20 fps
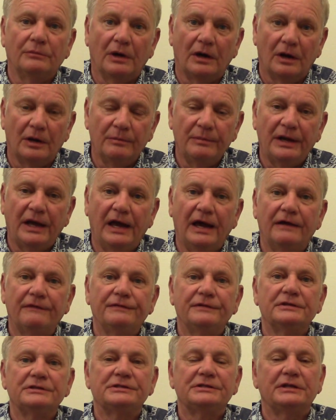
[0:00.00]
on behalf
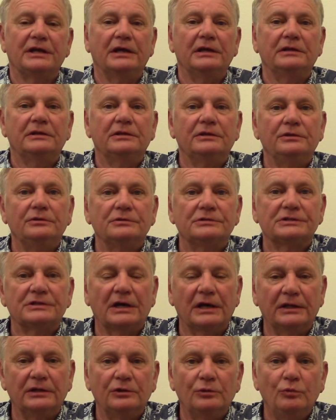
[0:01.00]
of the state that you
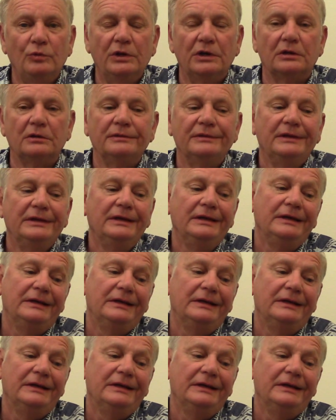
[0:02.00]
signed the will.